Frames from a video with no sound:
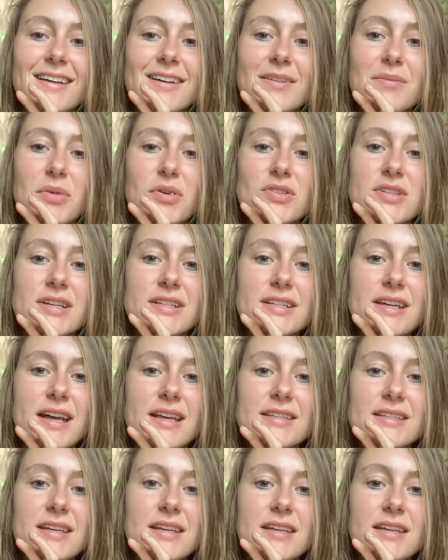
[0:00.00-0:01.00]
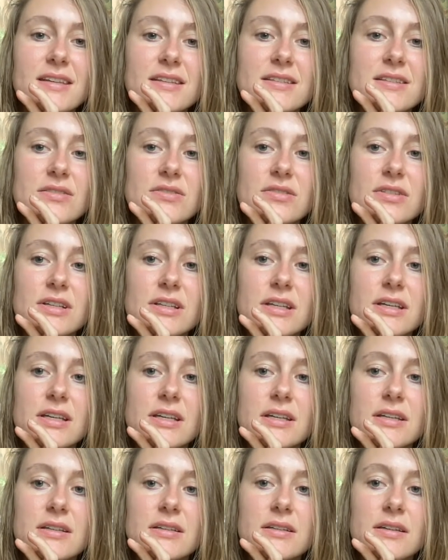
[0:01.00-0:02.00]
multitasking isn't
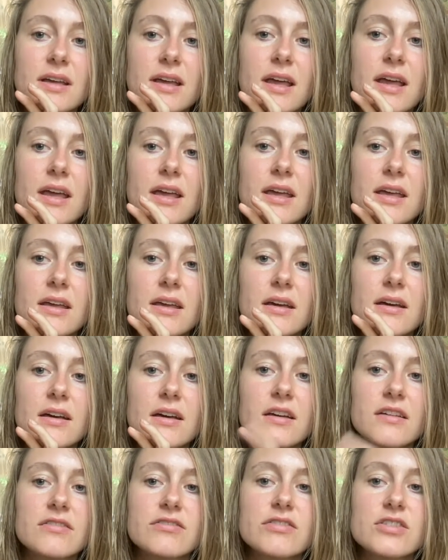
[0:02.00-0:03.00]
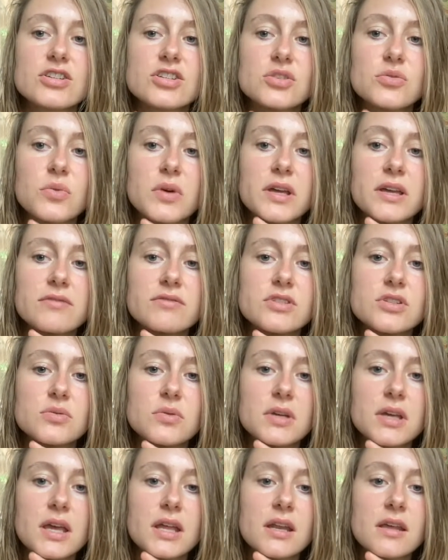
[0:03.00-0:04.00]
really a efficient way of
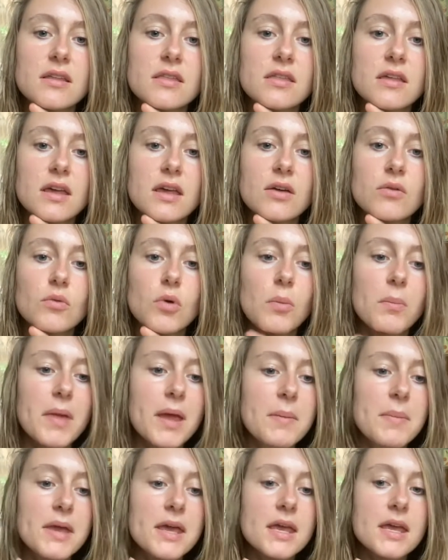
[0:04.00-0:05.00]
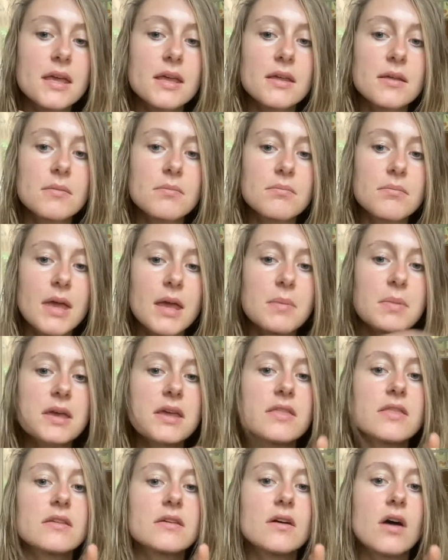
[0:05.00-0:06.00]
doing anything. Well, maybe
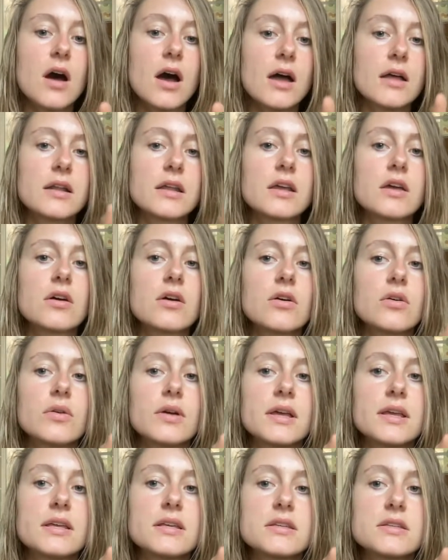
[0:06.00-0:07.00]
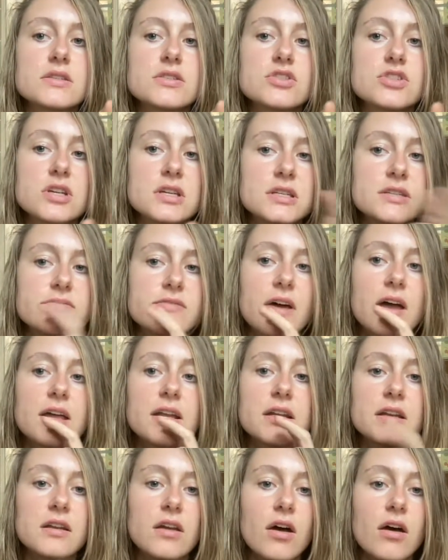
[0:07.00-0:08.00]
the audio is just fine
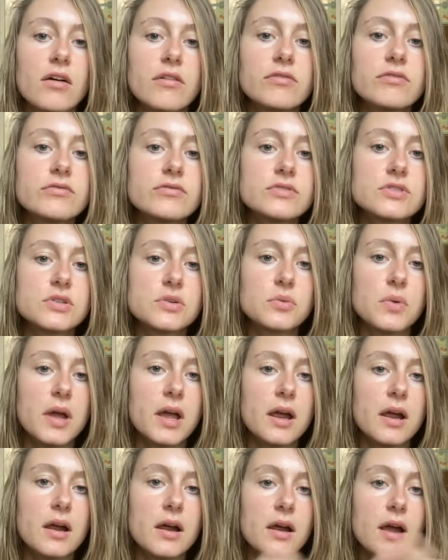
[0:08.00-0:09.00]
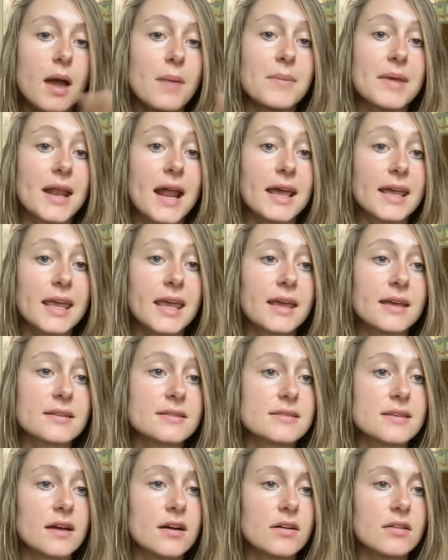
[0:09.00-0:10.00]
enough to where, I can't
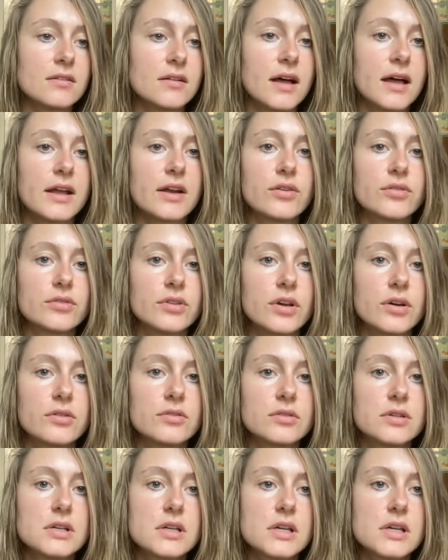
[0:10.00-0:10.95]
tell. I don't know.